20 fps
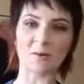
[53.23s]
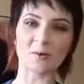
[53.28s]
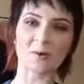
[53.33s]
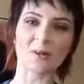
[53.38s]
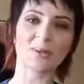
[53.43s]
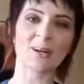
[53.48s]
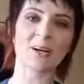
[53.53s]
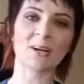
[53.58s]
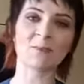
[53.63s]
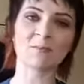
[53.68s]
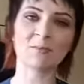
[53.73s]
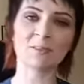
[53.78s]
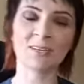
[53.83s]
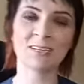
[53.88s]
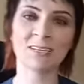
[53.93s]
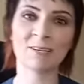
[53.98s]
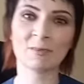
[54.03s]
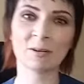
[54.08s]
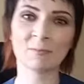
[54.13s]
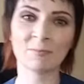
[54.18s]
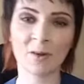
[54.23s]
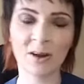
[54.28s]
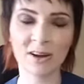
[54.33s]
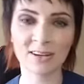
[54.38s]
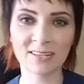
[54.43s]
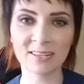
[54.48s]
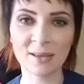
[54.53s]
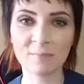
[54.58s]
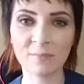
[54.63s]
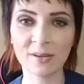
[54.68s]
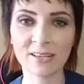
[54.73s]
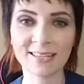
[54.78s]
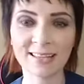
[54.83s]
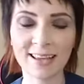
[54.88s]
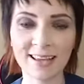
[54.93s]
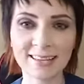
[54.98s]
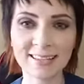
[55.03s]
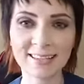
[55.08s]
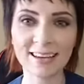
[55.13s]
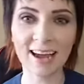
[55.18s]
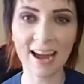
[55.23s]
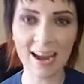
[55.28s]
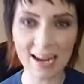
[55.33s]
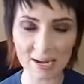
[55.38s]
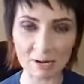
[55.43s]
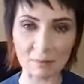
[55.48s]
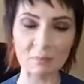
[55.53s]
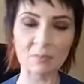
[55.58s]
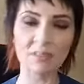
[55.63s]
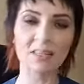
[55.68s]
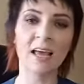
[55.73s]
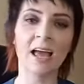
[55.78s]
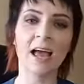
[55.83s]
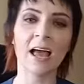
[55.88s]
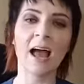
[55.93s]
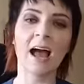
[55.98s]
We're going to talk about the Dybbuk Box and possessed items,